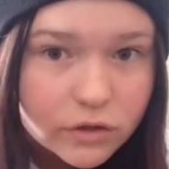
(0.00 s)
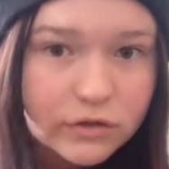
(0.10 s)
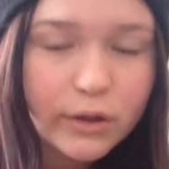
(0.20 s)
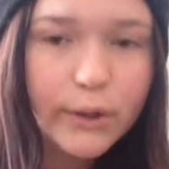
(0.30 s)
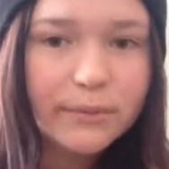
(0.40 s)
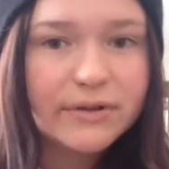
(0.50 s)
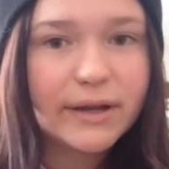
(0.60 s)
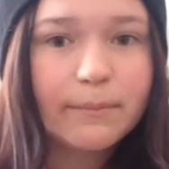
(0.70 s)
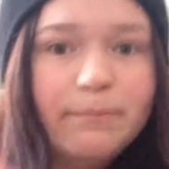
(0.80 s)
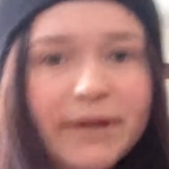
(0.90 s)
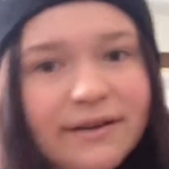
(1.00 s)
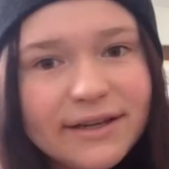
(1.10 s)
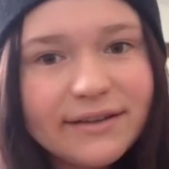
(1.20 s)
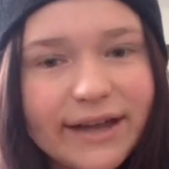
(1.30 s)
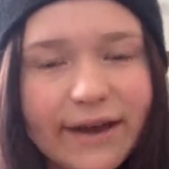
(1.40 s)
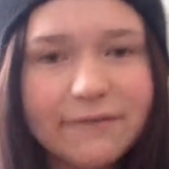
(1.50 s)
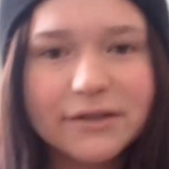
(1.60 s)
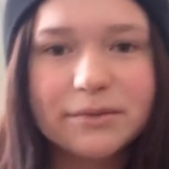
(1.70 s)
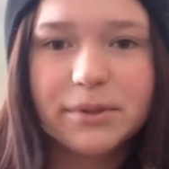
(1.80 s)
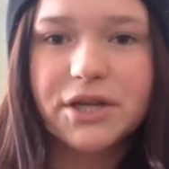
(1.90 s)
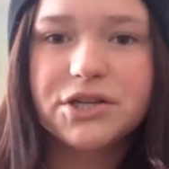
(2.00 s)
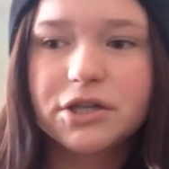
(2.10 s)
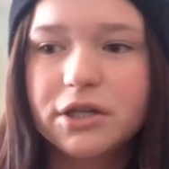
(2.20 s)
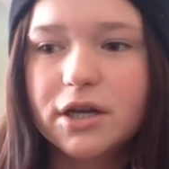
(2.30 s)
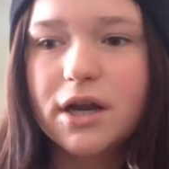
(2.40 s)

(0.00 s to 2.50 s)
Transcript: so he was bending down for the picture.